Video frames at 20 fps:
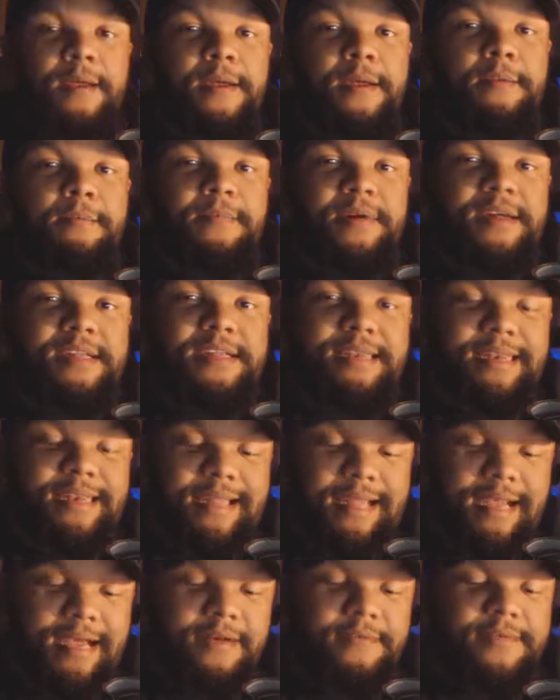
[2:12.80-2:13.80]
but
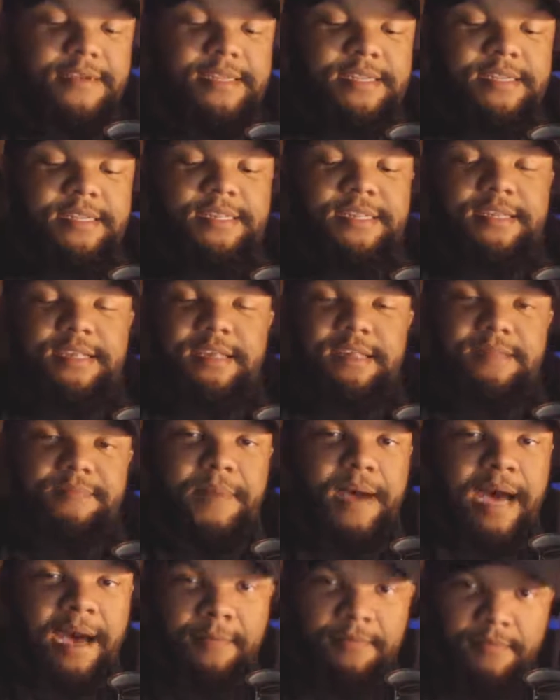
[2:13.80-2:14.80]
now it's
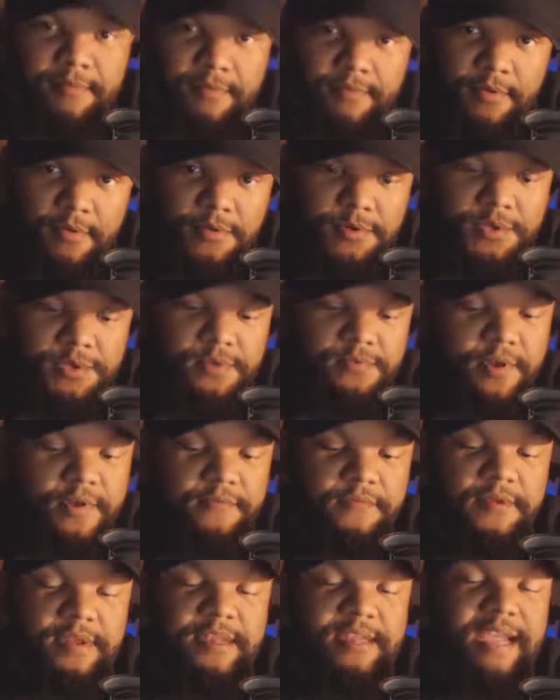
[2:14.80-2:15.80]
pop culture
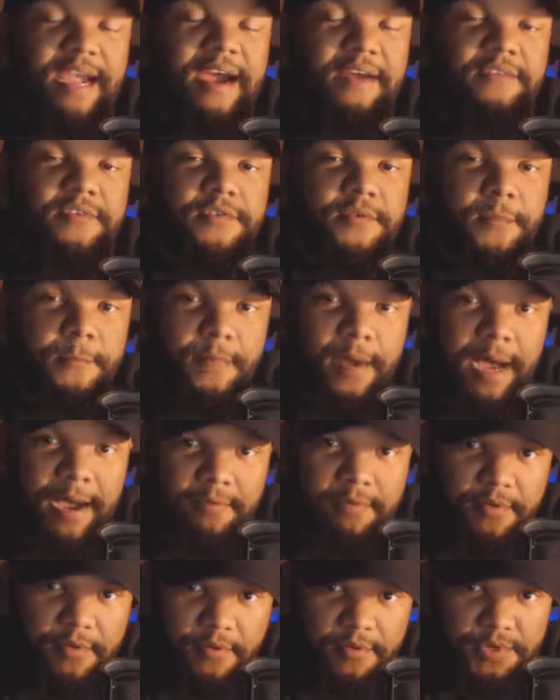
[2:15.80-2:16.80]
reference after
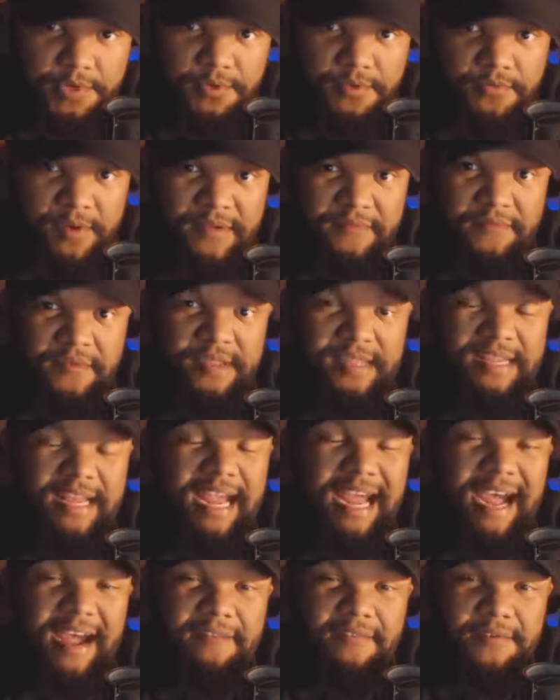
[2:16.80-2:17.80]
pop culture reference
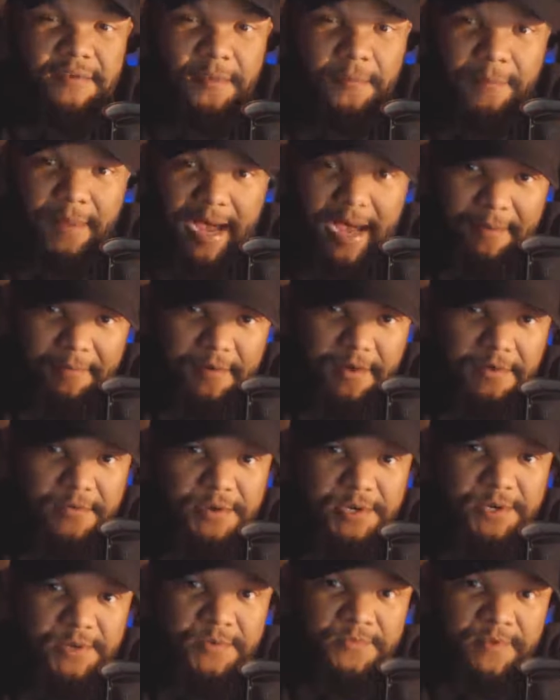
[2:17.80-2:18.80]
after pop
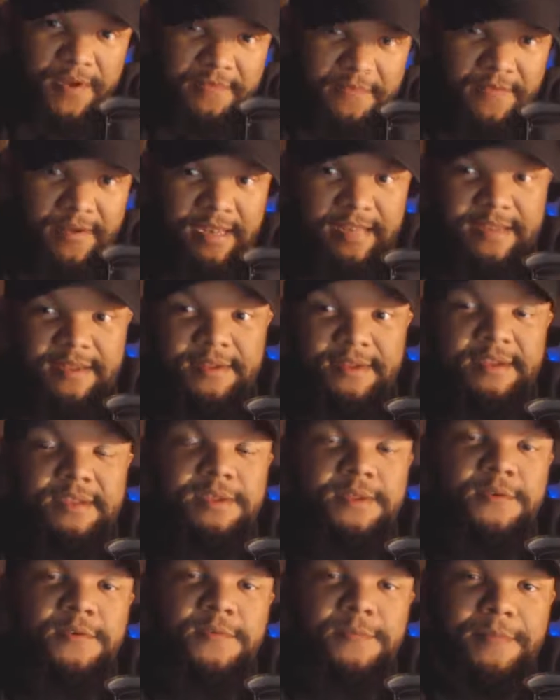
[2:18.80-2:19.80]
culture reference. There's
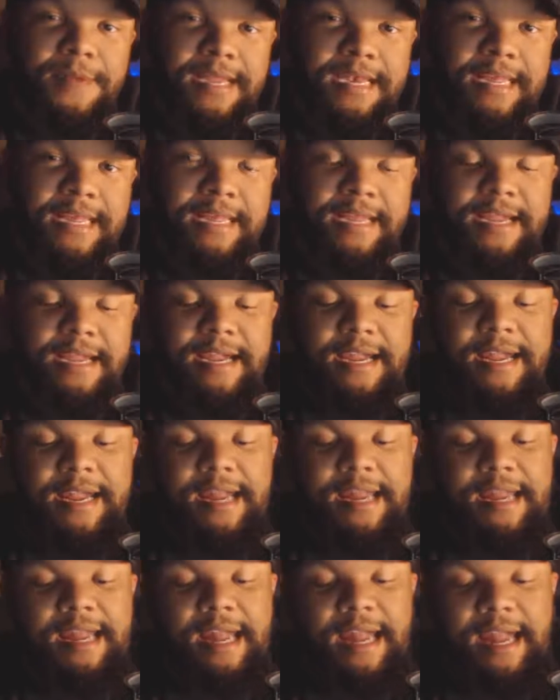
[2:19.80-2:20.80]
too many,
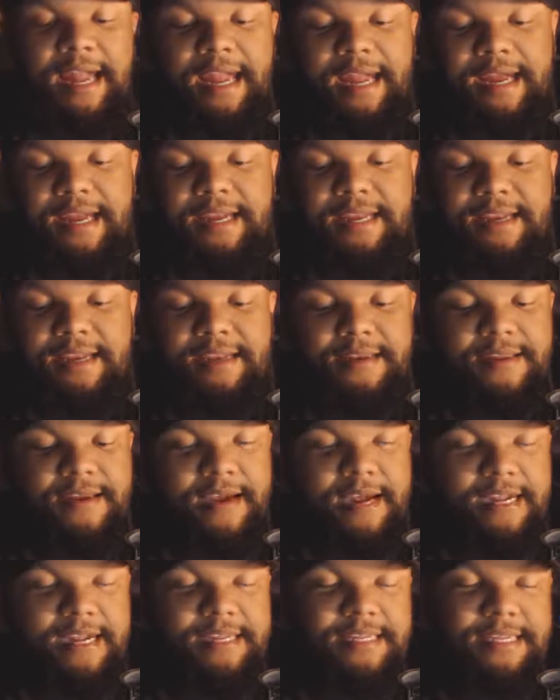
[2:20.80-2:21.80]
and
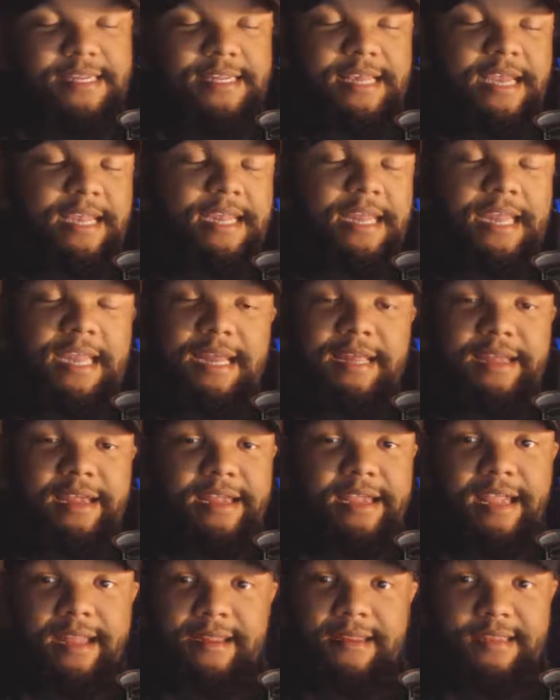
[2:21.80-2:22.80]
I
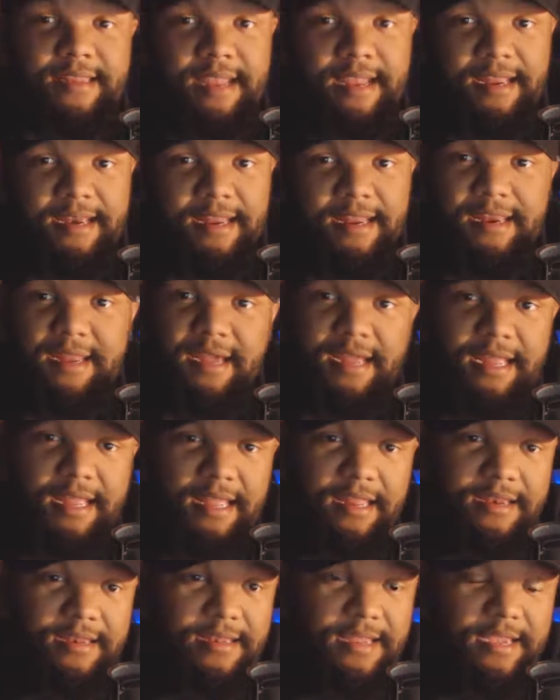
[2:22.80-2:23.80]
can't stand it. I
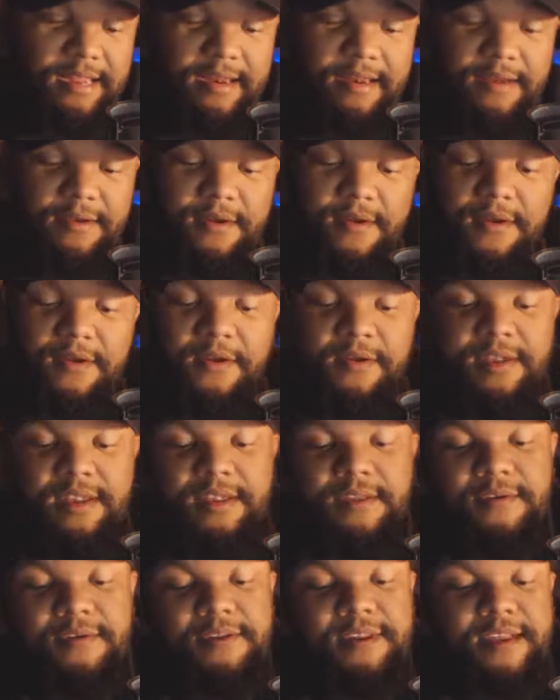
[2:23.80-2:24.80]
can't stand it at all.
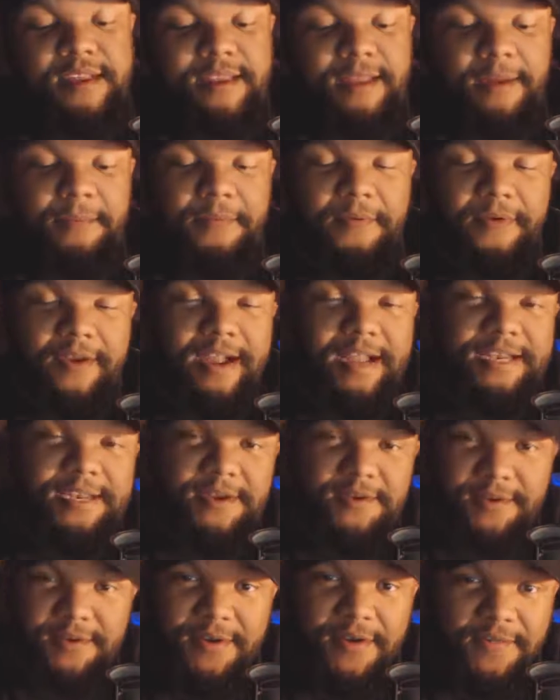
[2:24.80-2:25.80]
So it's at that point I
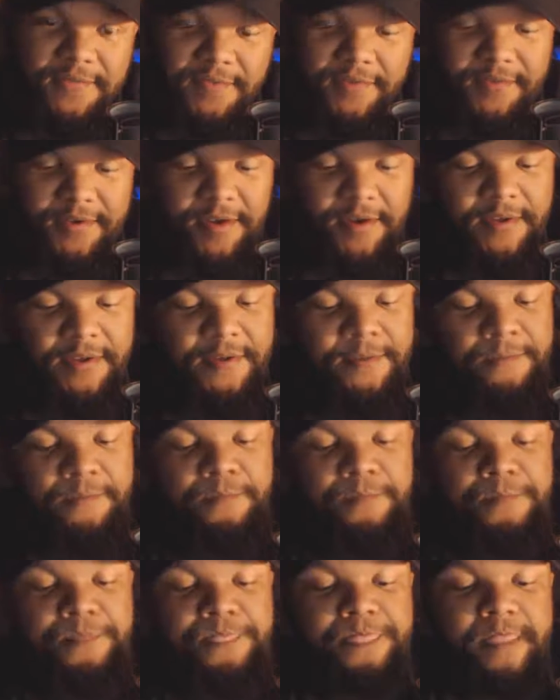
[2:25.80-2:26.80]
turned off the volume.
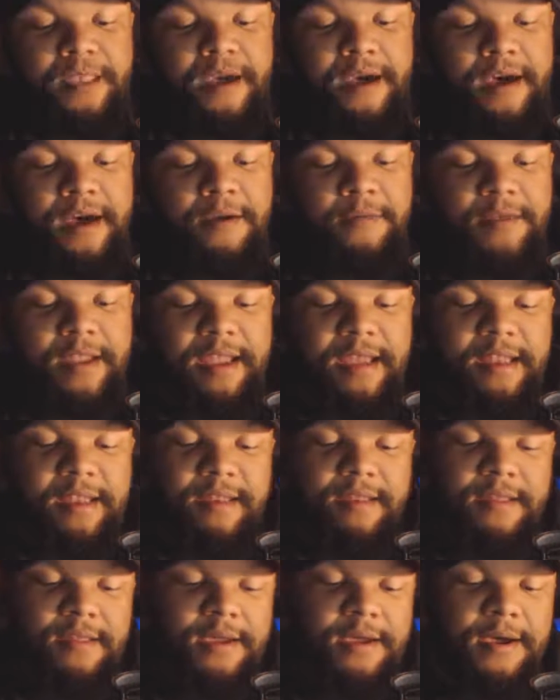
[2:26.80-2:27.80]
We
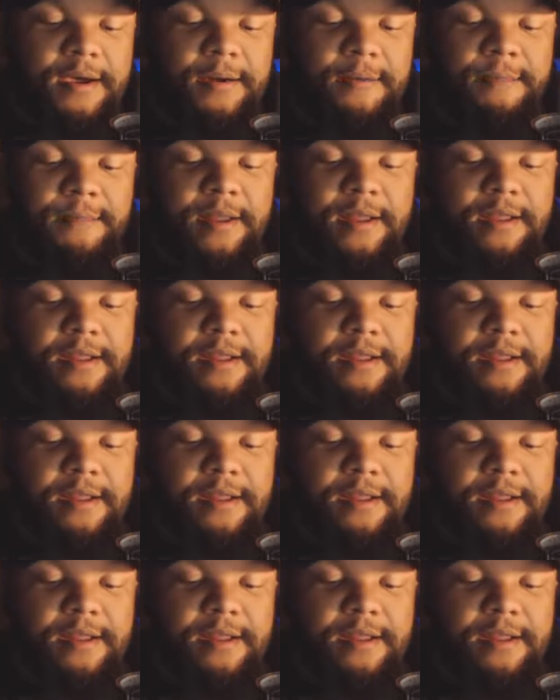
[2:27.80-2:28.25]
have some